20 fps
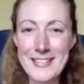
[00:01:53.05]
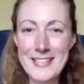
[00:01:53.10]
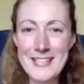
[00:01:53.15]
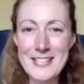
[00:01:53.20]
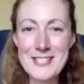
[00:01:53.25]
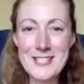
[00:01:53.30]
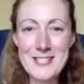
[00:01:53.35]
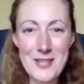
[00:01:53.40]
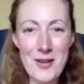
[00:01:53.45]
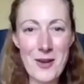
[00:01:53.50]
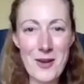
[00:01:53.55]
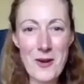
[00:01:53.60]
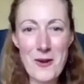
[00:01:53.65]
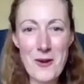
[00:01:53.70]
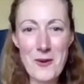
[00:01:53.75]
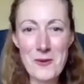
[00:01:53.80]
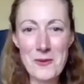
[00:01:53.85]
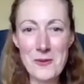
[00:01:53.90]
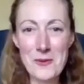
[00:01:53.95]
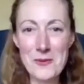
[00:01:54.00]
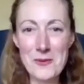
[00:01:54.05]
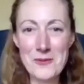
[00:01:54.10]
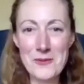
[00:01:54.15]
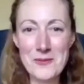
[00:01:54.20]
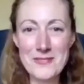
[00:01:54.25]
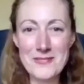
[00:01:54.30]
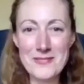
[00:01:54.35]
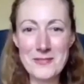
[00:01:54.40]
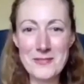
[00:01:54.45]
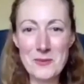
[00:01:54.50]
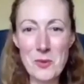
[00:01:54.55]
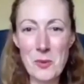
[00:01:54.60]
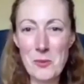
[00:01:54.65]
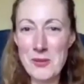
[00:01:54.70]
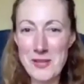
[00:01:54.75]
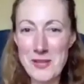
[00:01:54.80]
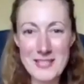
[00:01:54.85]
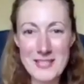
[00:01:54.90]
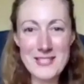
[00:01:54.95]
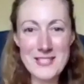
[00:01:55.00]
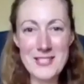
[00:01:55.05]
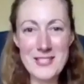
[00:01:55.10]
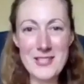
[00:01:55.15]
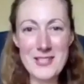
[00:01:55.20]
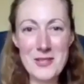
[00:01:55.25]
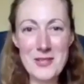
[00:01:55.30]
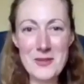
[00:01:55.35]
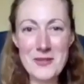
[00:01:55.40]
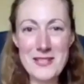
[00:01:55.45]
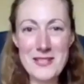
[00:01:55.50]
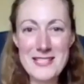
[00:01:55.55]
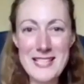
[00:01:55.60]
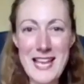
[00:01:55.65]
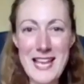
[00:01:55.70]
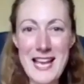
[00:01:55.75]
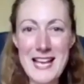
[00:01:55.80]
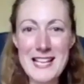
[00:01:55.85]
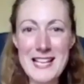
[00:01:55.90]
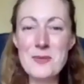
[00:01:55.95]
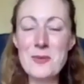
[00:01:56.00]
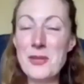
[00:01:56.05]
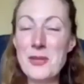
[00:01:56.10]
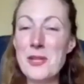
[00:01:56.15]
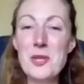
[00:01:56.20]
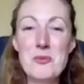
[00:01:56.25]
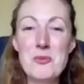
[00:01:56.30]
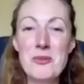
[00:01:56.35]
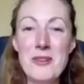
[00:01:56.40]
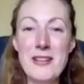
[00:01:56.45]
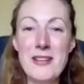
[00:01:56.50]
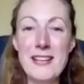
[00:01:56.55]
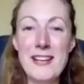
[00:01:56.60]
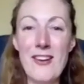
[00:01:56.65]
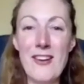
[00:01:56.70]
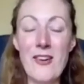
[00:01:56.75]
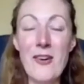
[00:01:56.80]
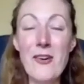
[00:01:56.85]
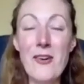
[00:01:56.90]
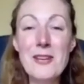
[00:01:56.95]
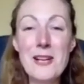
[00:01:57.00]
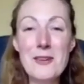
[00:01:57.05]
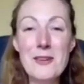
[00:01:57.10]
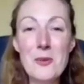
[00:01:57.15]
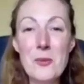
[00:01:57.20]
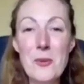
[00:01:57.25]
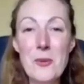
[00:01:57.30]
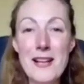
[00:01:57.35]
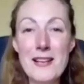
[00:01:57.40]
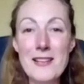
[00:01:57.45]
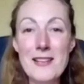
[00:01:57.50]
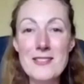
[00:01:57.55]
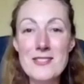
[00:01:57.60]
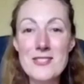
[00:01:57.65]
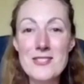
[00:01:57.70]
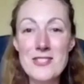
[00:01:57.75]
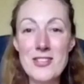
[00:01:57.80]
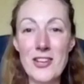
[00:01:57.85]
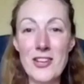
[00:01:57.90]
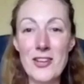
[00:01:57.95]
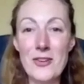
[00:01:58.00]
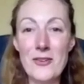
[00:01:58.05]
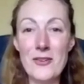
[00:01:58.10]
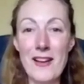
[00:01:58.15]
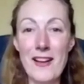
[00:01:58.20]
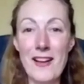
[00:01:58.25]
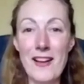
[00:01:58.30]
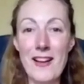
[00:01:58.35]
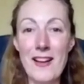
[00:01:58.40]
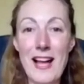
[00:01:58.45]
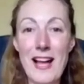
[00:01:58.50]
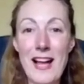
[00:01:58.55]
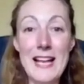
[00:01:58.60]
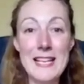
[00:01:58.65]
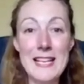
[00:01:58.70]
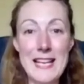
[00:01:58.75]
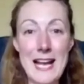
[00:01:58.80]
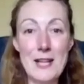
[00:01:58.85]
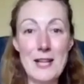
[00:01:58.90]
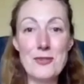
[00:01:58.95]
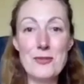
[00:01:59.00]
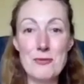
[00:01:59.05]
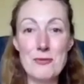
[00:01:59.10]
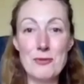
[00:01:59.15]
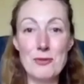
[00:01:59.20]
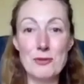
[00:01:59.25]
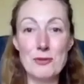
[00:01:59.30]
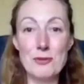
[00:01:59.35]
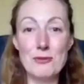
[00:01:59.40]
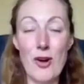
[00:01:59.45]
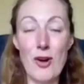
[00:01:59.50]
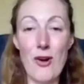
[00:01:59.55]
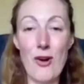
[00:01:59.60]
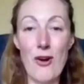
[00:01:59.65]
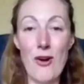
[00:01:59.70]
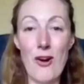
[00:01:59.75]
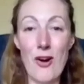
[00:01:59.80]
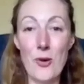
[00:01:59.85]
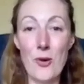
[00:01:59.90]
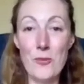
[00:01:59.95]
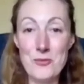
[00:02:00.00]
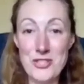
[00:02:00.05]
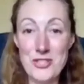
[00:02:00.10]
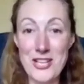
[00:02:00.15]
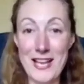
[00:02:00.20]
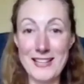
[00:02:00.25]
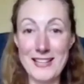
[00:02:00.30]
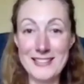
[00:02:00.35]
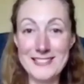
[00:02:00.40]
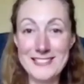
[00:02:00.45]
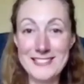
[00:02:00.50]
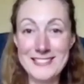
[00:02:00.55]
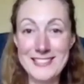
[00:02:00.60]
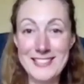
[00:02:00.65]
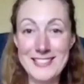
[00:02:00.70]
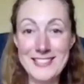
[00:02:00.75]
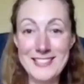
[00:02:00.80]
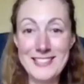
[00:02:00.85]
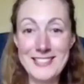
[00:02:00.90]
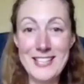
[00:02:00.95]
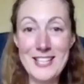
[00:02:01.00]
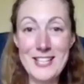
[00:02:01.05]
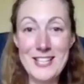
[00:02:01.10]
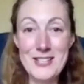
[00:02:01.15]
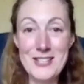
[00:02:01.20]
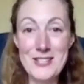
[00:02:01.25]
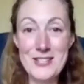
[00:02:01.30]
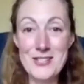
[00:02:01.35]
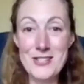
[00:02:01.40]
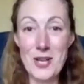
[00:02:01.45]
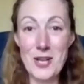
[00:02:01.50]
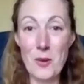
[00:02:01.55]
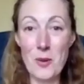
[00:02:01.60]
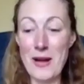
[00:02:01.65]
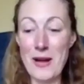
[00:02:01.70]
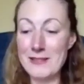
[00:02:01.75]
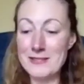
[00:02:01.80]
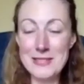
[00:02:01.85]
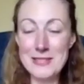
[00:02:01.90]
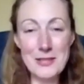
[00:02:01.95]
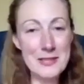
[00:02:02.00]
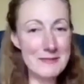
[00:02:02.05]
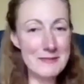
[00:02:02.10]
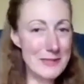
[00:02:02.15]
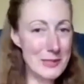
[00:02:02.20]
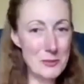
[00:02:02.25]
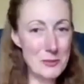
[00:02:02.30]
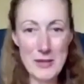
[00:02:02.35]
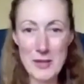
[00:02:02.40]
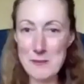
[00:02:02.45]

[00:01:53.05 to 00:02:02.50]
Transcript: So what we're going to do is, so we're going to bring all our awareness to a natural object. So I'll tell you a little bit